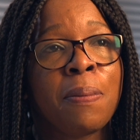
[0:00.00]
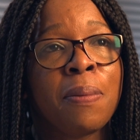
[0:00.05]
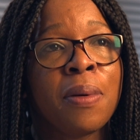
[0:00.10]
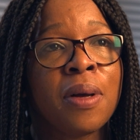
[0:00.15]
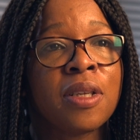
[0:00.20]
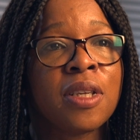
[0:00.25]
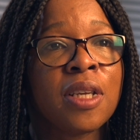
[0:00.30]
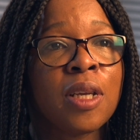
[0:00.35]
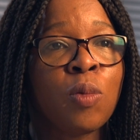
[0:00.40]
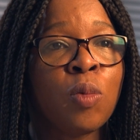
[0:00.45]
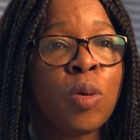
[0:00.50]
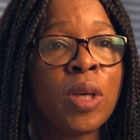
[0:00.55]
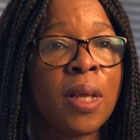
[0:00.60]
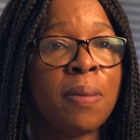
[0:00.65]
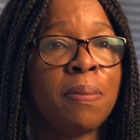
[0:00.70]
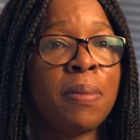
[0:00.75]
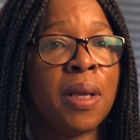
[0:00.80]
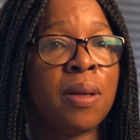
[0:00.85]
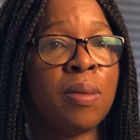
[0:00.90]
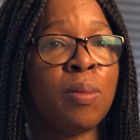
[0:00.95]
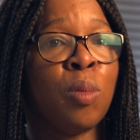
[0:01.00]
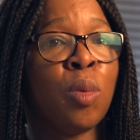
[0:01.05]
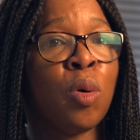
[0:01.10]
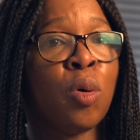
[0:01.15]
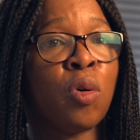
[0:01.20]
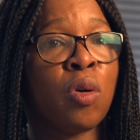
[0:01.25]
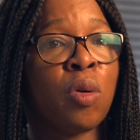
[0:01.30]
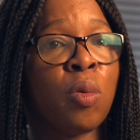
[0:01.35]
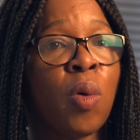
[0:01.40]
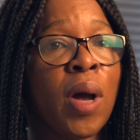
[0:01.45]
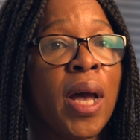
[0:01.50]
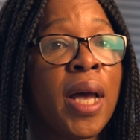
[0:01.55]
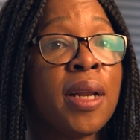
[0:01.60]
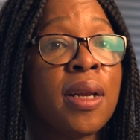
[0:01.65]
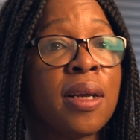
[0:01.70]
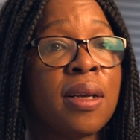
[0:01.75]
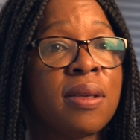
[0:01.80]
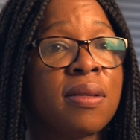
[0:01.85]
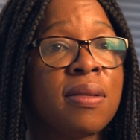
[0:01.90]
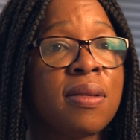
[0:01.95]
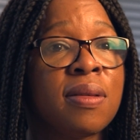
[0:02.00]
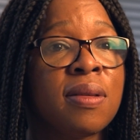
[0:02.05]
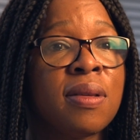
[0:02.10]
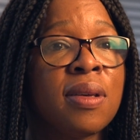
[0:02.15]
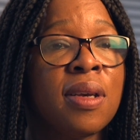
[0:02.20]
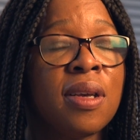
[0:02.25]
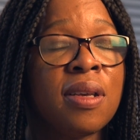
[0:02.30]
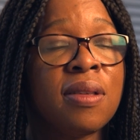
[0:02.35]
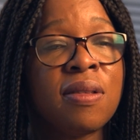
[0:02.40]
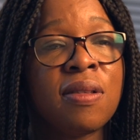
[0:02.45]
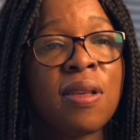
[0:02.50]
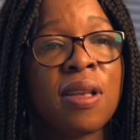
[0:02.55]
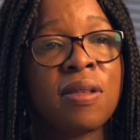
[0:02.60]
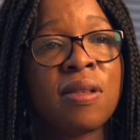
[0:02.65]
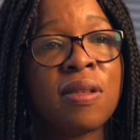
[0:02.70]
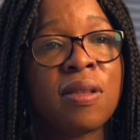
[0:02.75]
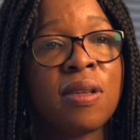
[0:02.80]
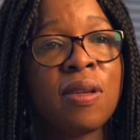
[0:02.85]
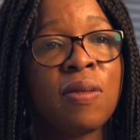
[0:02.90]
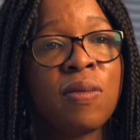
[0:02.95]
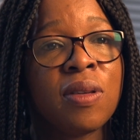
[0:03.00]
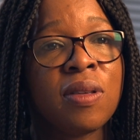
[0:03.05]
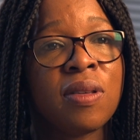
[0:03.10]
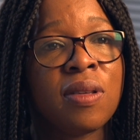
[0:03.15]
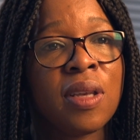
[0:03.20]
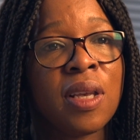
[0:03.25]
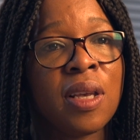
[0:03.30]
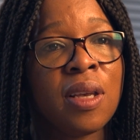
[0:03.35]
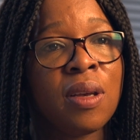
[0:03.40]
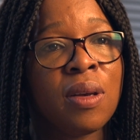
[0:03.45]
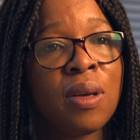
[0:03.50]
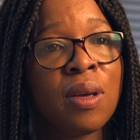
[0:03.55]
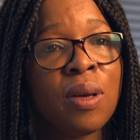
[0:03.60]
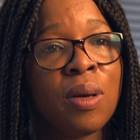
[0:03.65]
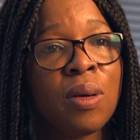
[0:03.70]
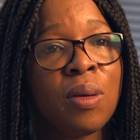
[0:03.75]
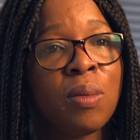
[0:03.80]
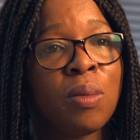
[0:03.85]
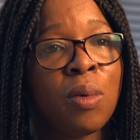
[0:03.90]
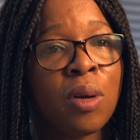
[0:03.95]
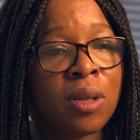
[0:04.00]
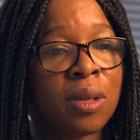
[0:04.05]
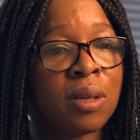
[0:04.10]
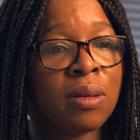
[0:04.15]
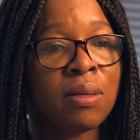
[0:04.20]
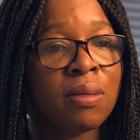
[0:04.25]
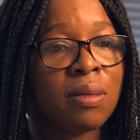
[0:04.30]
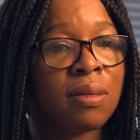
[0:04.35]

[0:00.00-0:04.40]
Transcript: but with a bit more awareness and sensitivity, one,